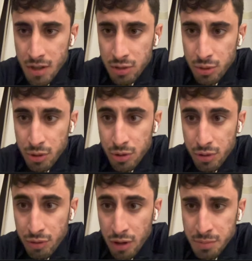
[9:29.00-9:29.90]
to your
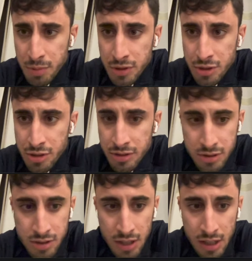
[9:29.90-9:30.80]
vaults
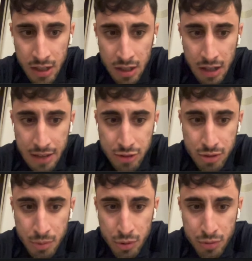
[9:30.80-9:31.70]
positions, and
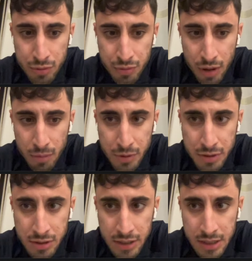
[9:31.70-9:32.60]
remove
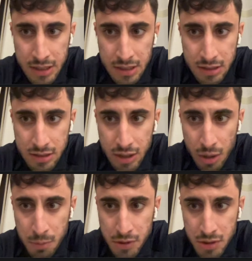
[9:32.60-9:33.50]
obviously is the
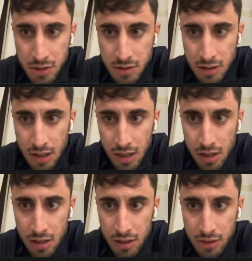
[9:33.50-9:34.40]
opposite.
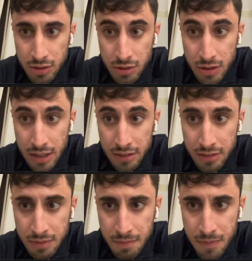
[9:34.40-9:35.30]
You
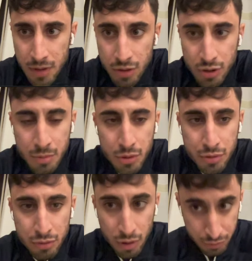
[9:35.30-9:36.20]
can remove
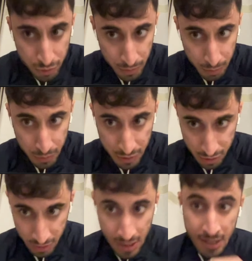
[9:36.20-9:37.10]
a vault from your position